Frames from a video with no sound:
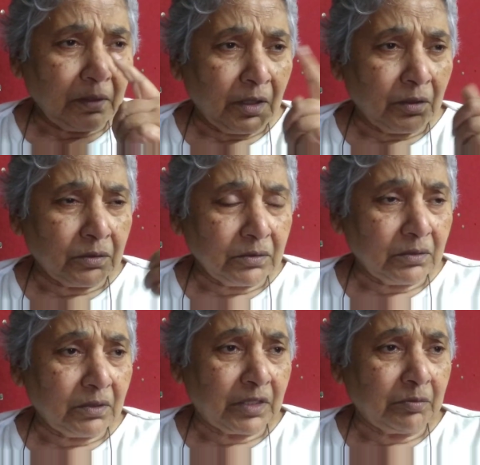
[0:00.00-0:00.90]

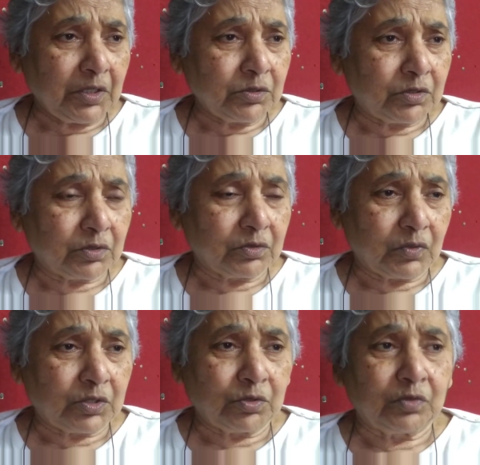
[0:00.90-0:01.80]
Now, Remanso,
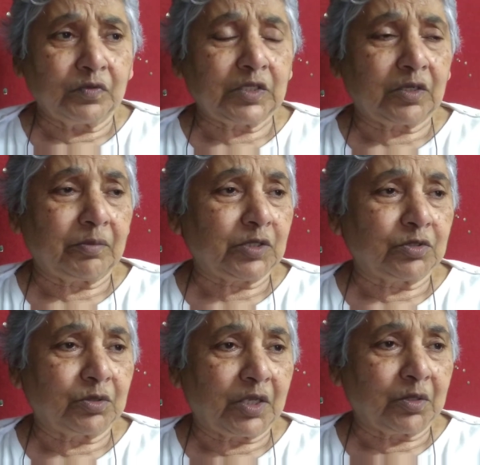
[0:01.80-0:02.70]
what to do with the
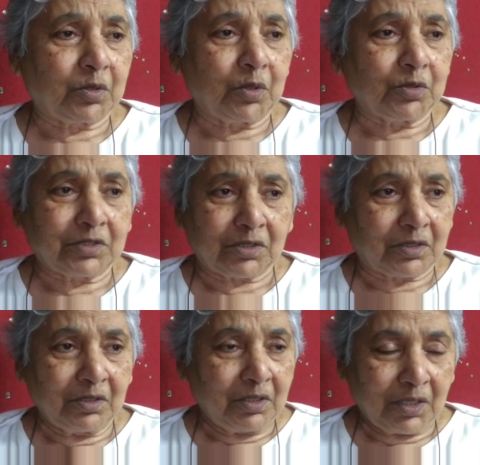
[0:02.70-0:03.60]
Remanso? You cannot close
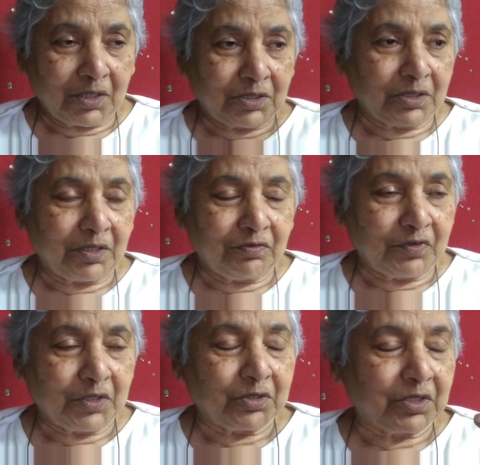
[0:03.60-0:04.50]
it until they
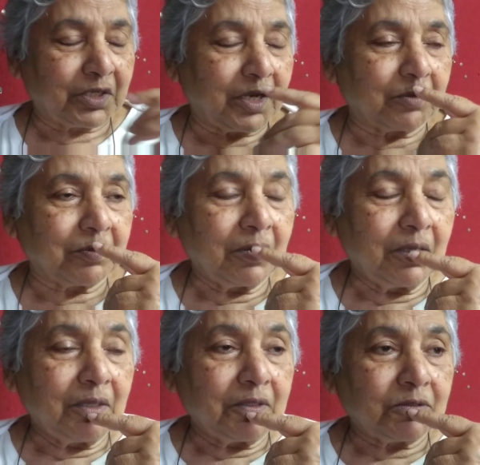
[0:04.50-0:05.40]
finish and come.
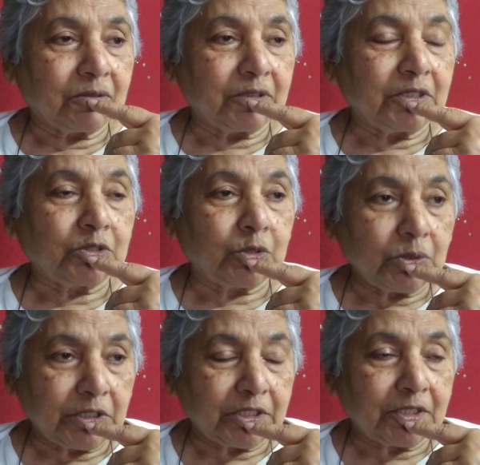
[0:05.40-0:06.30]
So they
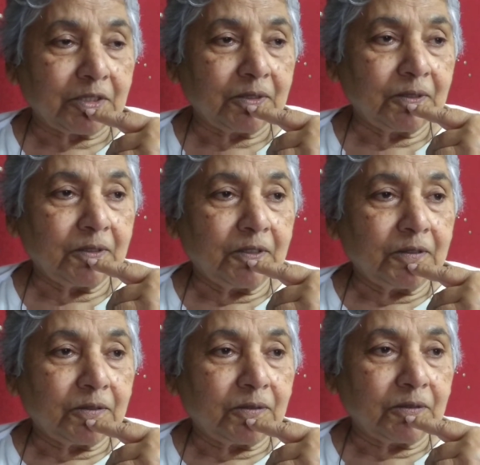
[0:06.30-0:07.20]
sold it
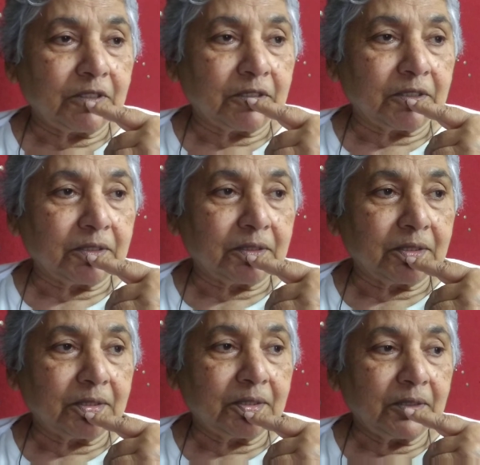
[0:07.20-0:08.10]
to the...
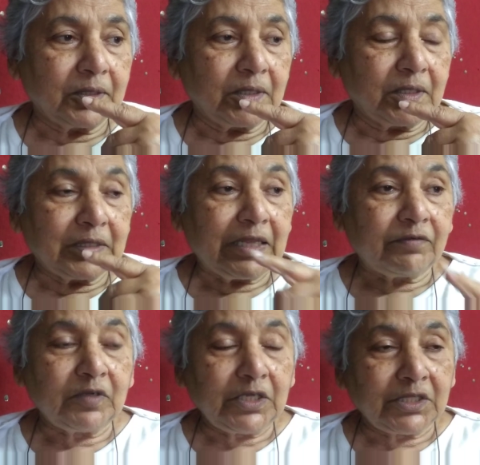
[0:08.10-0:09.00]

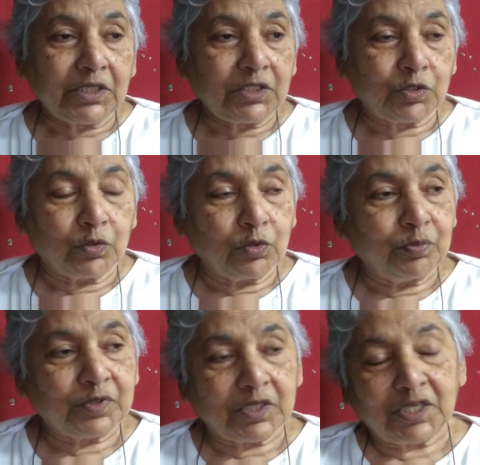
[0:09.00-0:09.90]
There weren't these
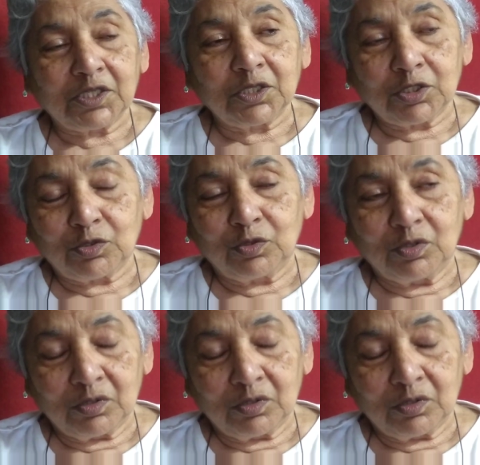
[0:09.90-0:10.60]
groups, neither these...